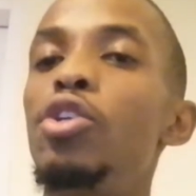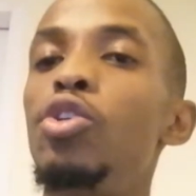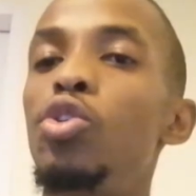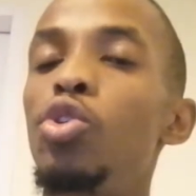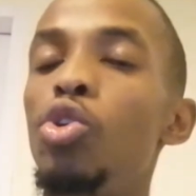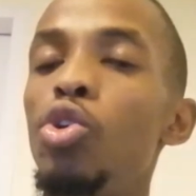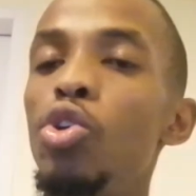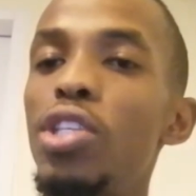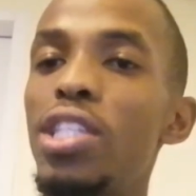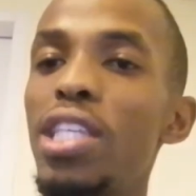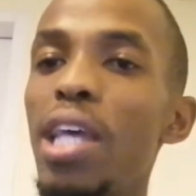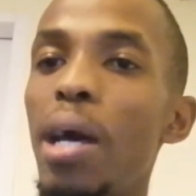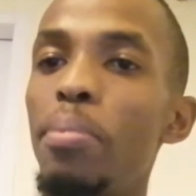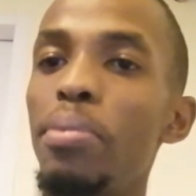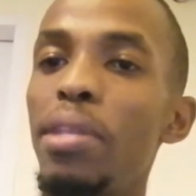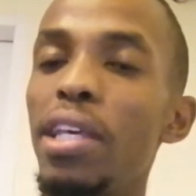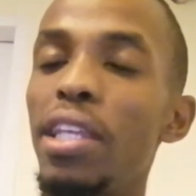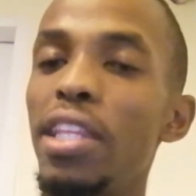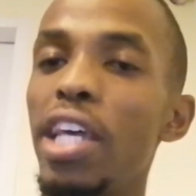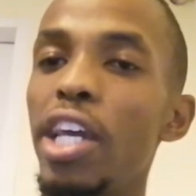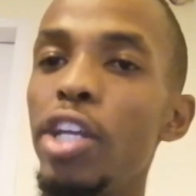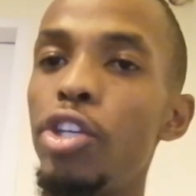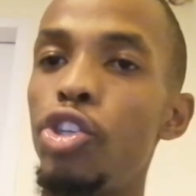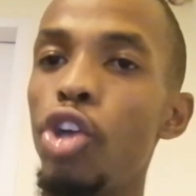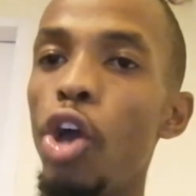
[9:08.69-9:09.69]
do
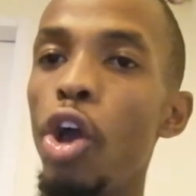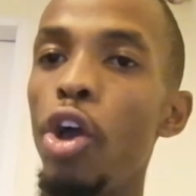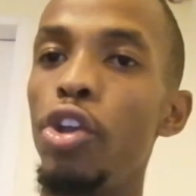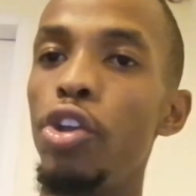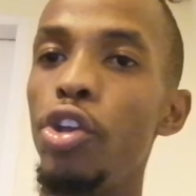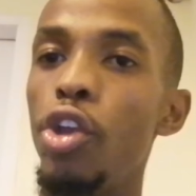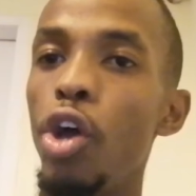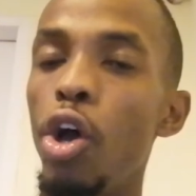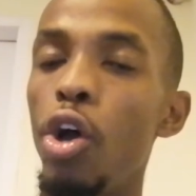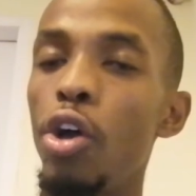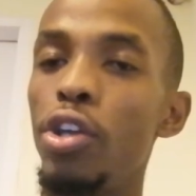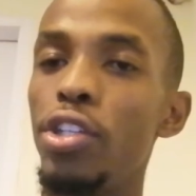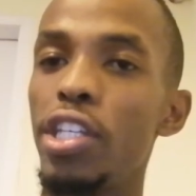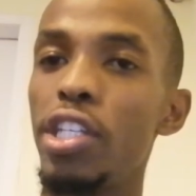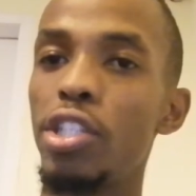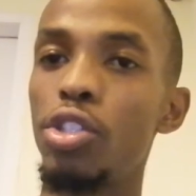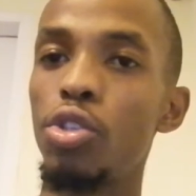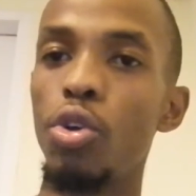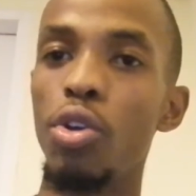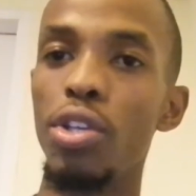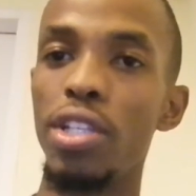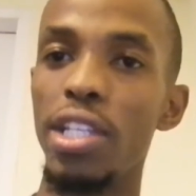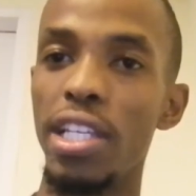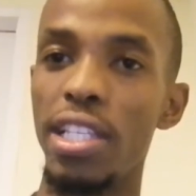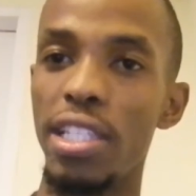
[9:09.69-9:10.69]
something they don't know just
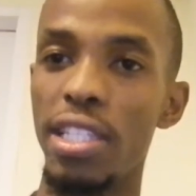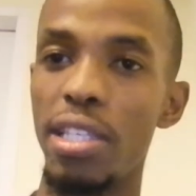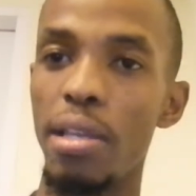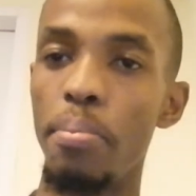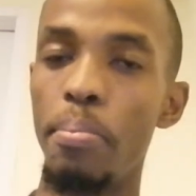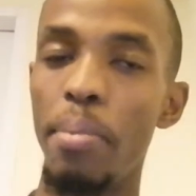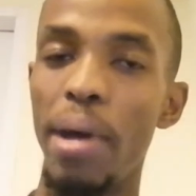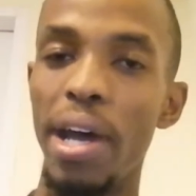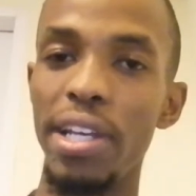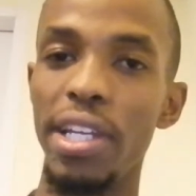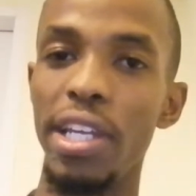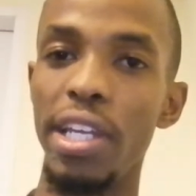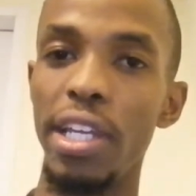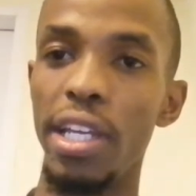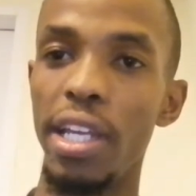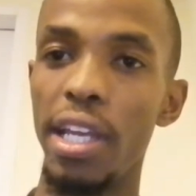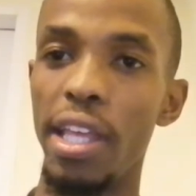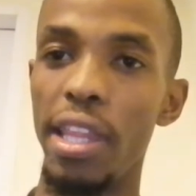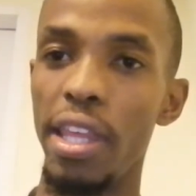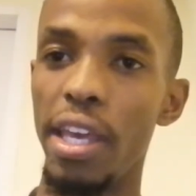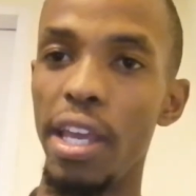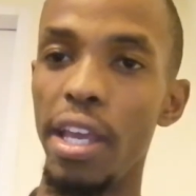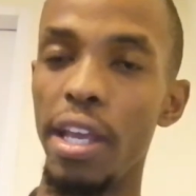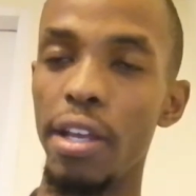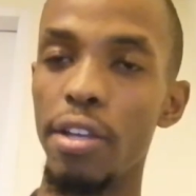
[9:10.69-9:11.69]
because there's the money
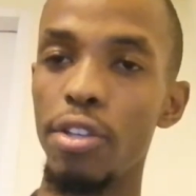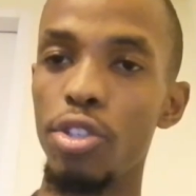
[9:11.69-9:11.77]
there.